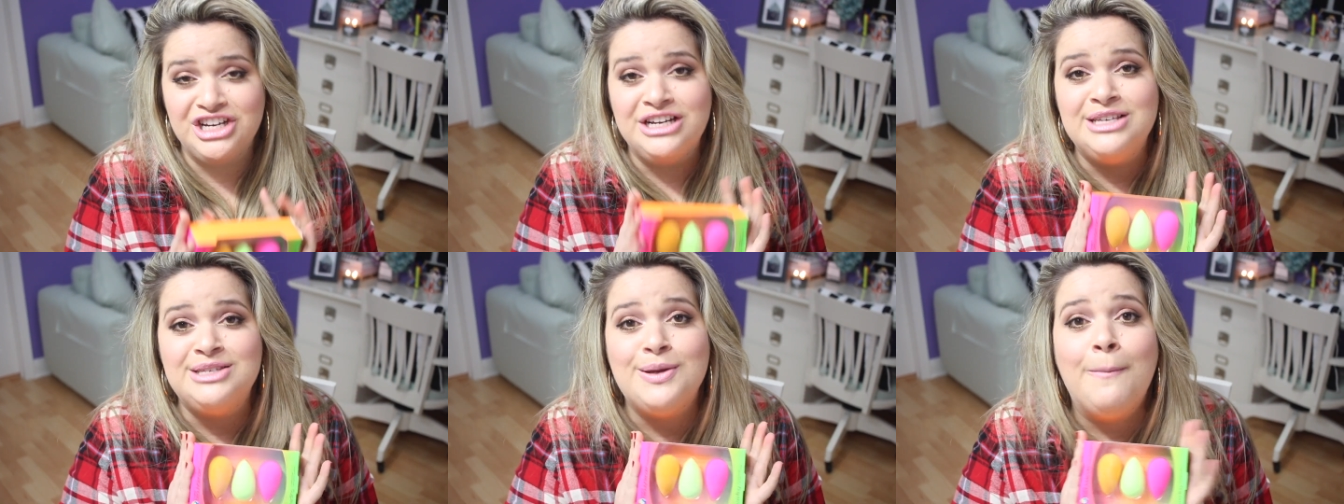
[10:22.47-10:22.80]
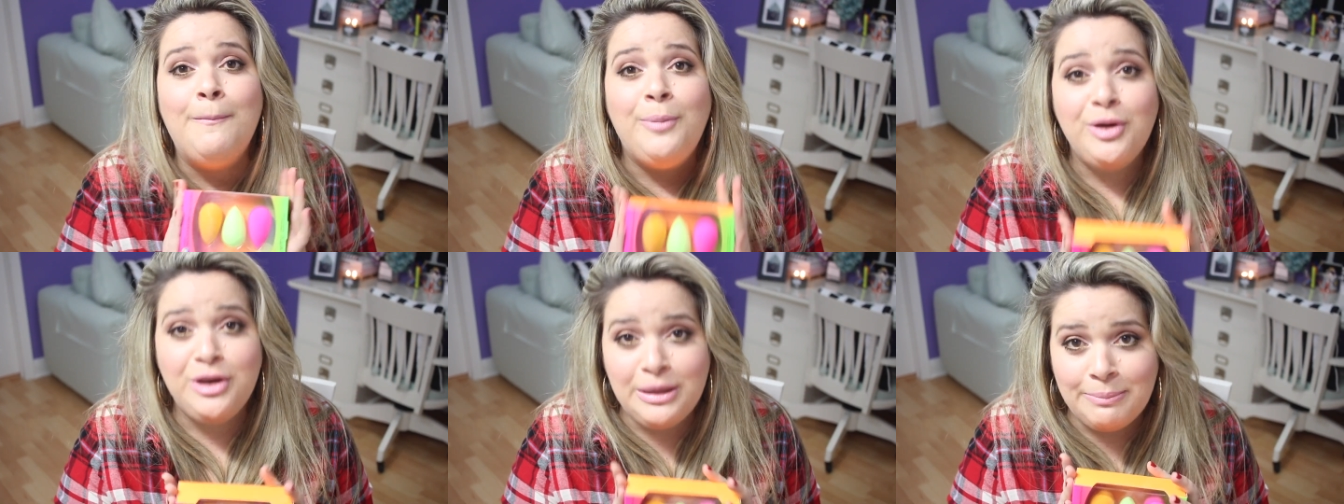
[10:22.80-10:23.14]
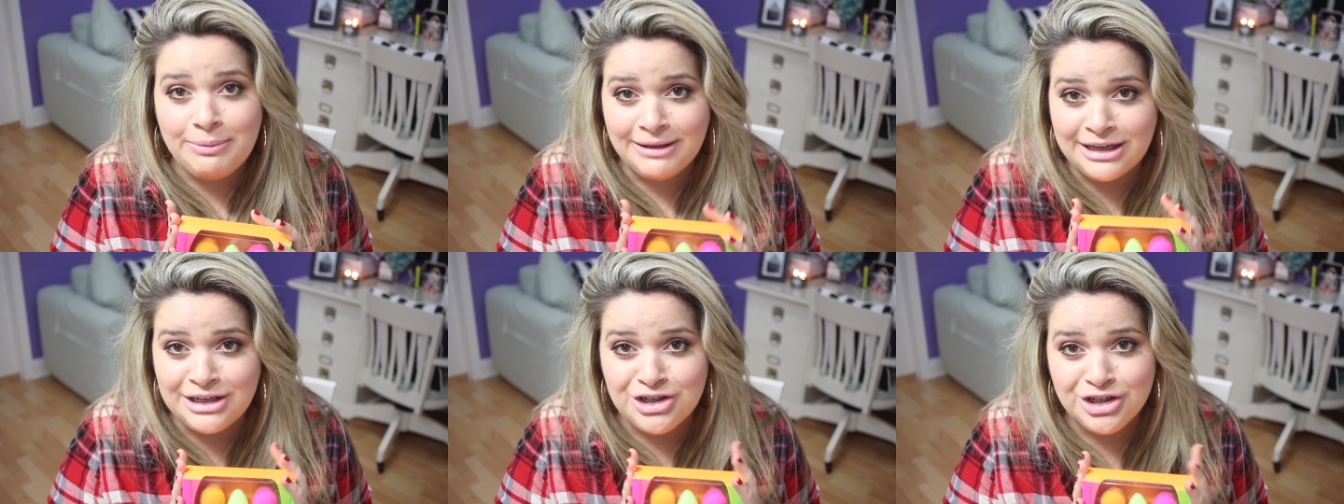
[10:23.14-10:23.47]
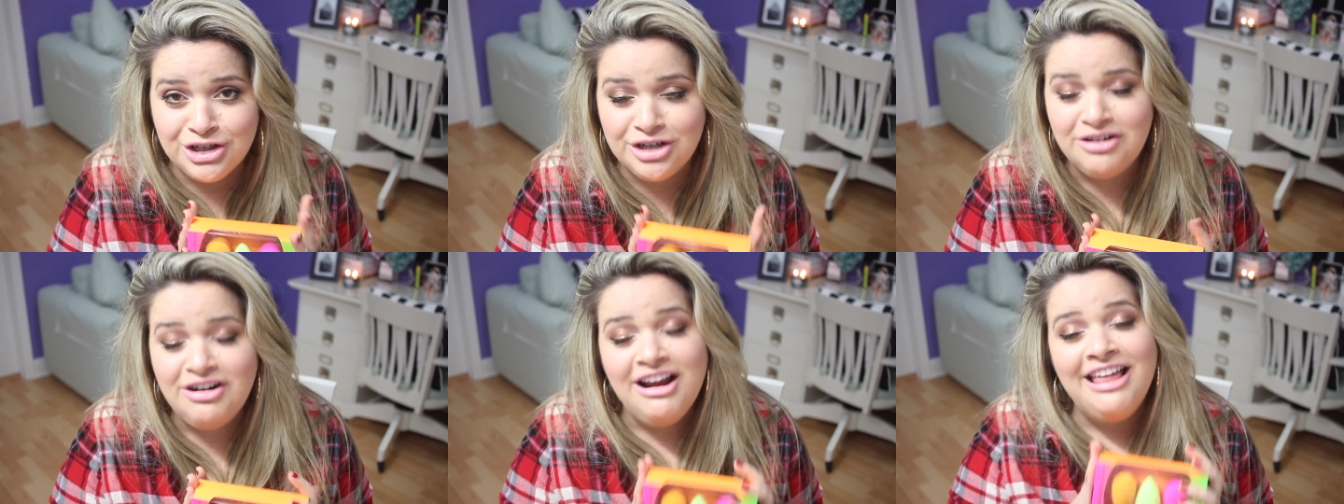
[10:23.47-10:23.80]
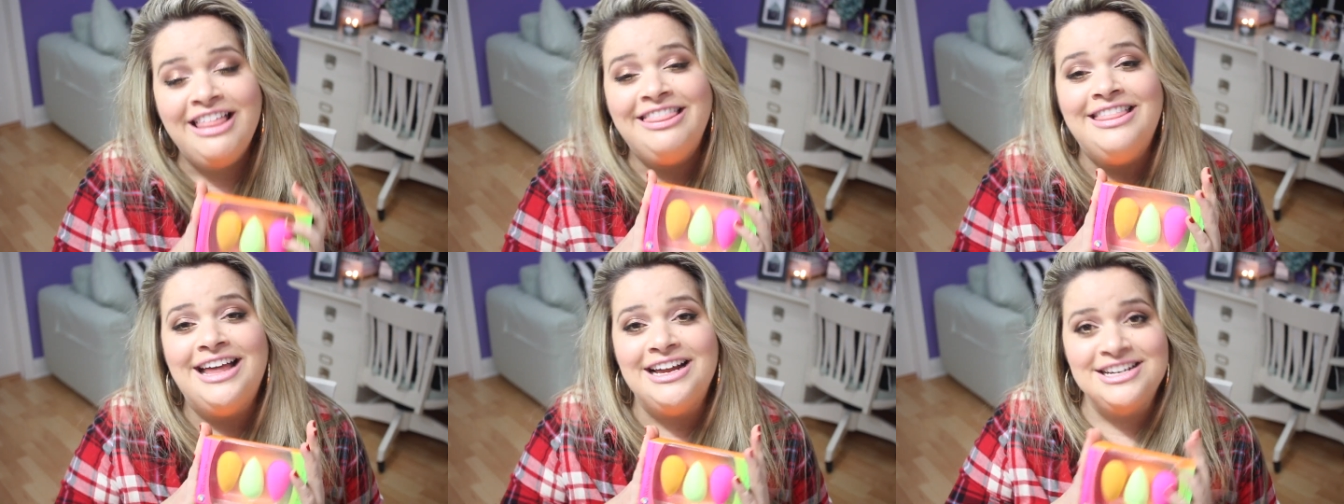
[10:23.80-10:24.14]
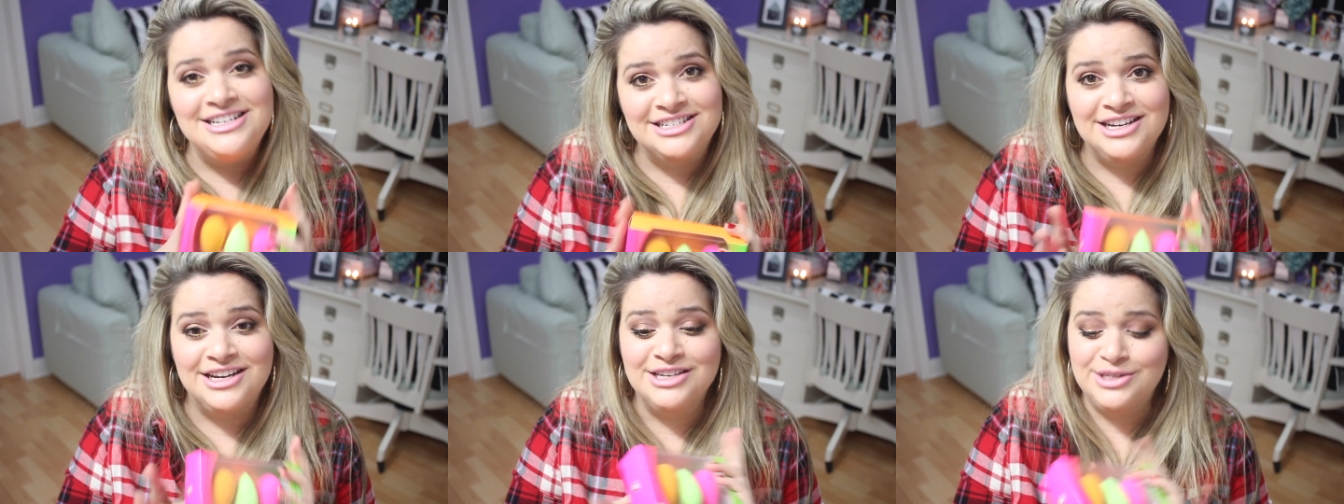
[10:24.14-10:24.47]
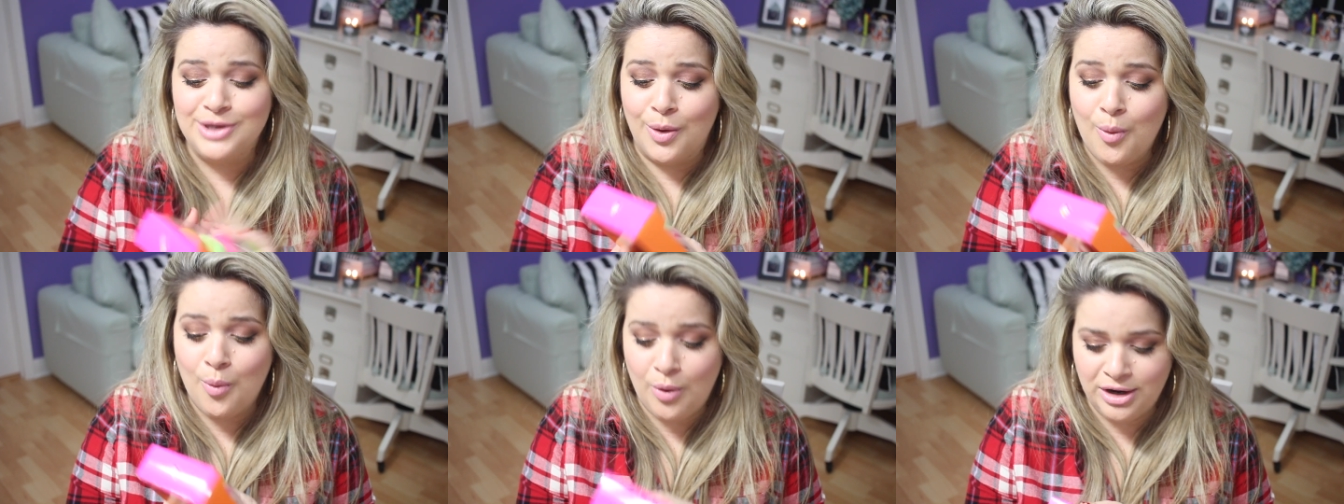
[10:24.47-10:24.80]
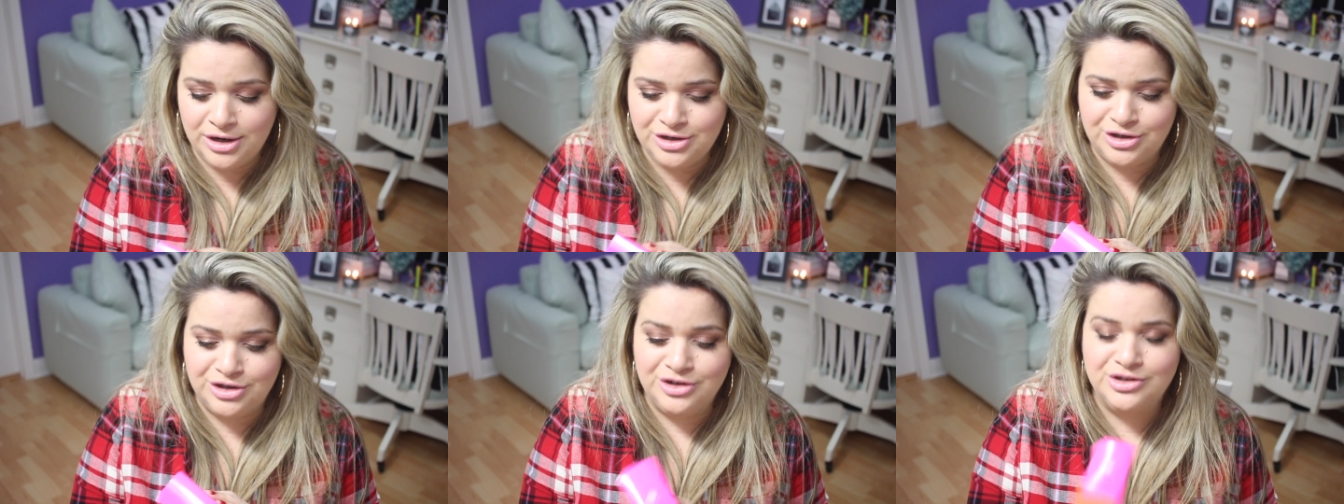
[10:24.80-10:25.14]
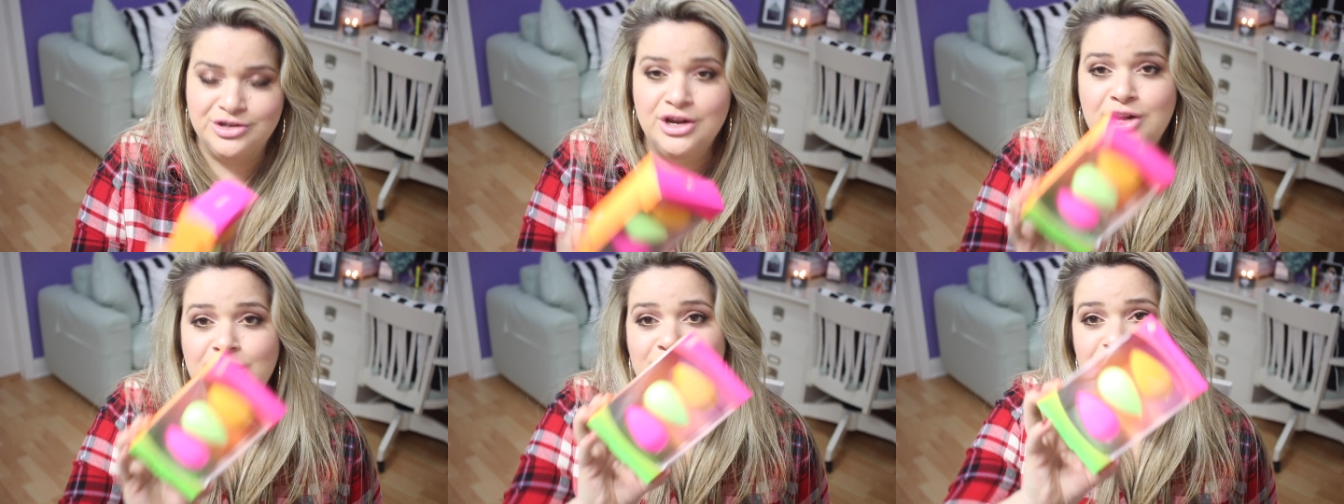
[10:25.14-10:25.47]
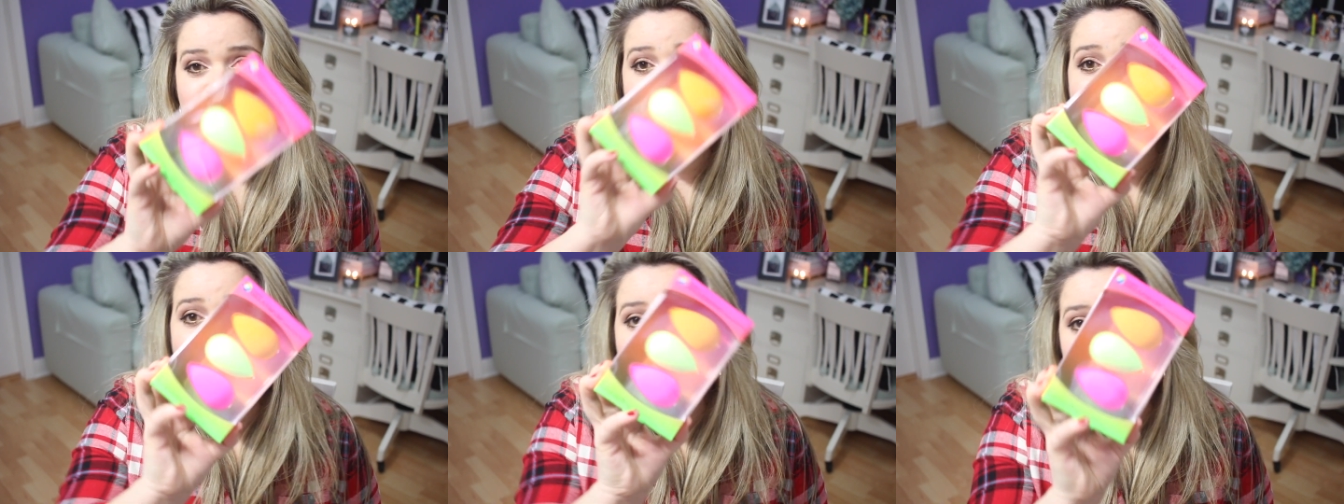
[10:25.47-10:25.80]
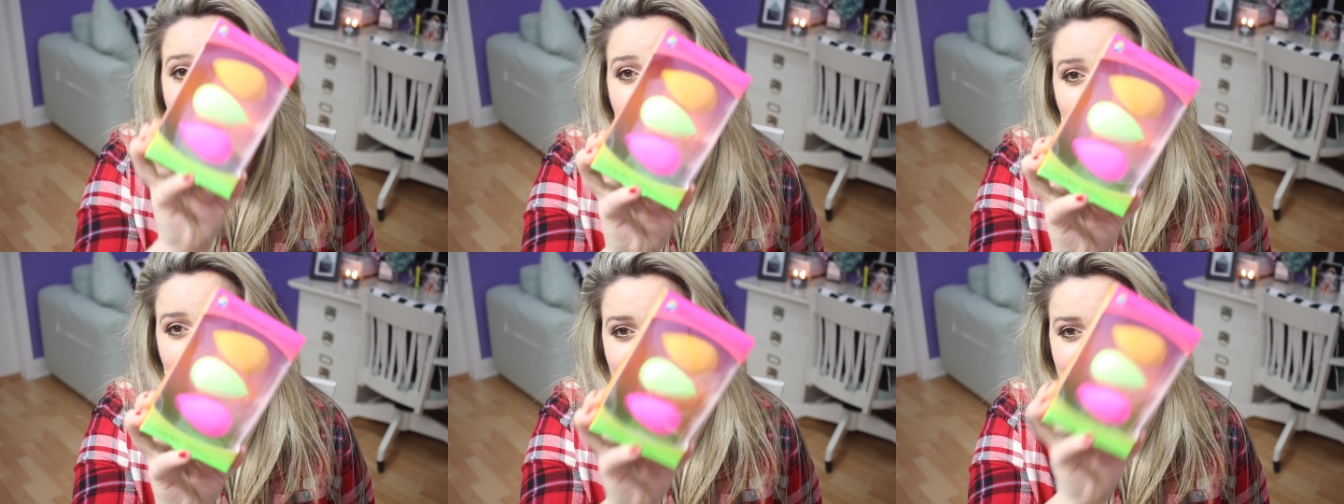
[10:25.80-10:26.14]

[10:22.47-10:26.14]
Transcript: It is a beauty blender that does wonders. So I would